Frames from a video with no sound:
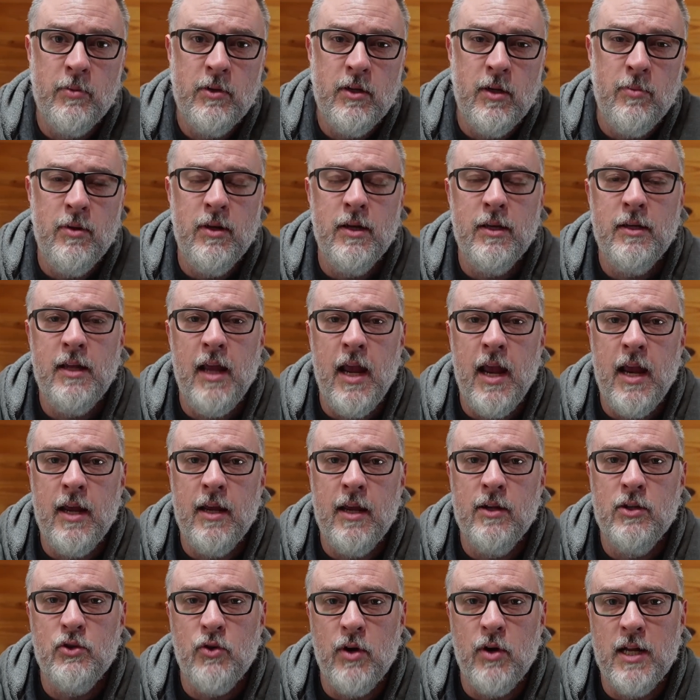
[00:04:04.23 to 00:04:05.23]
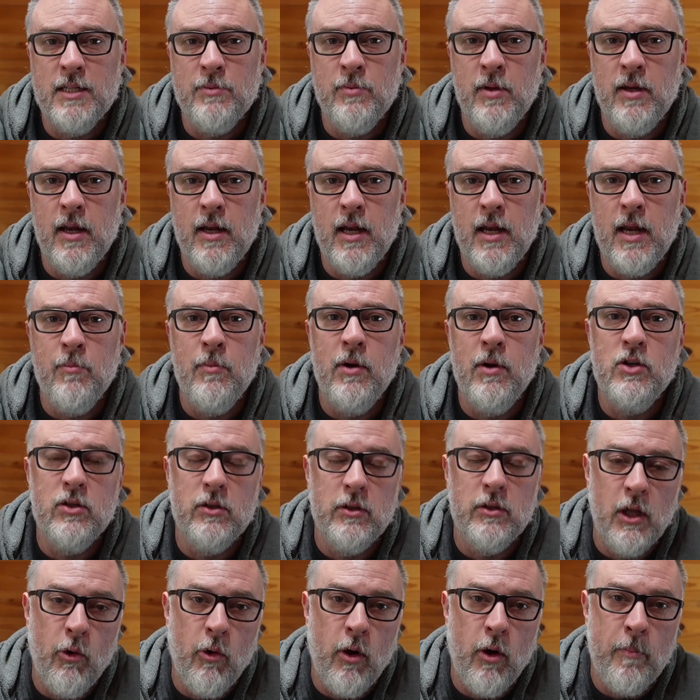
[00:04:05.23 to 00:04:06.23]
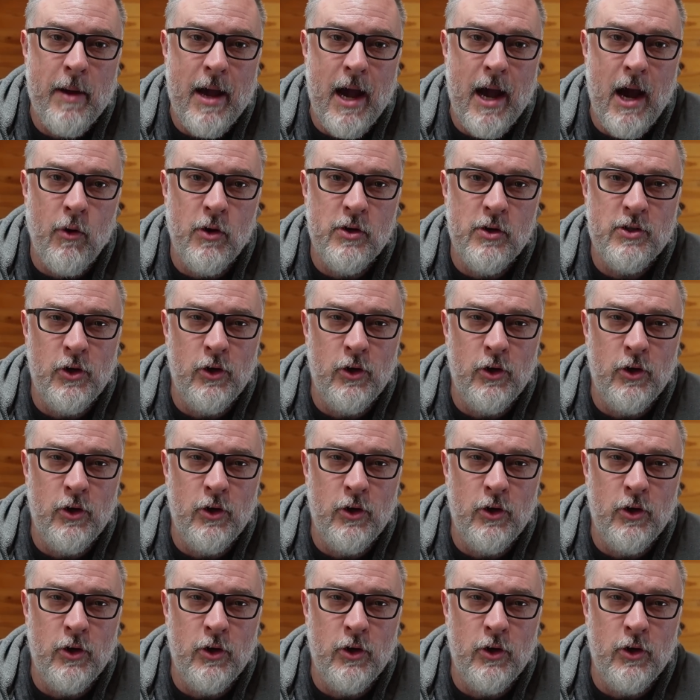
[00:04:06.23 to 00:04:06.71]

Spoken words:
communicate and transmit at a much lower power.